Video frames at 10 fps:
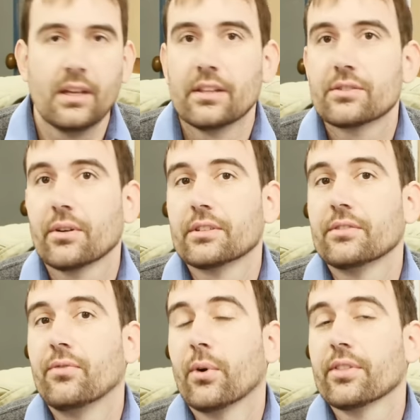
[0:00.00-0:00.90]
This starts
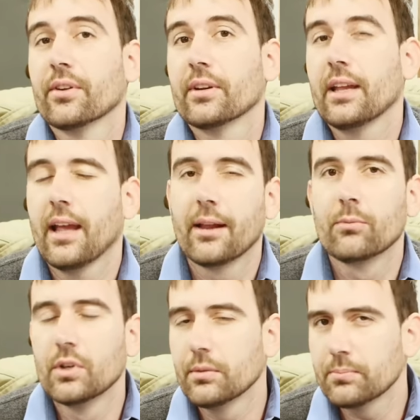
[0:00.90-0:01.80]
at 4.30 and
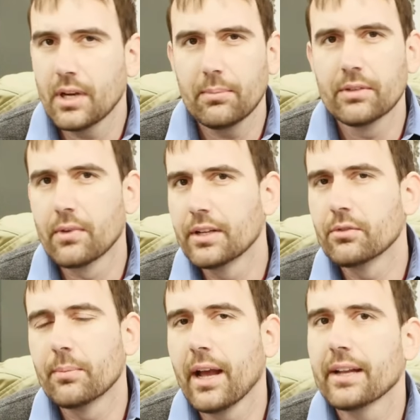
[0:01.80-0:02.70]
will probably run
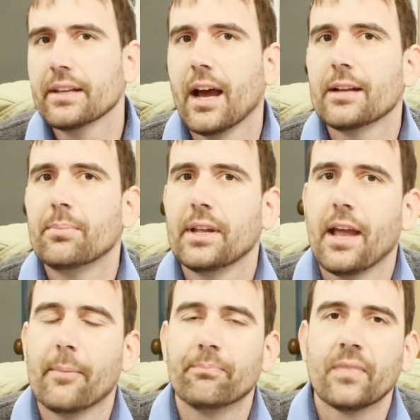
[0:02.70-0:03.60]
to about 9
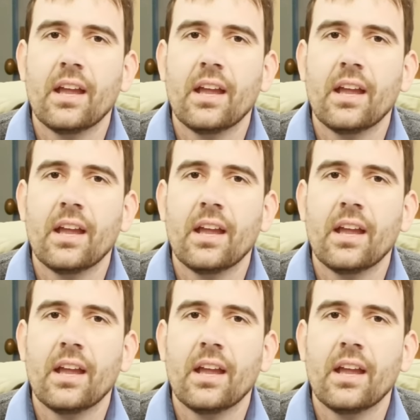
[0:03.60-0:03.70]
p.m.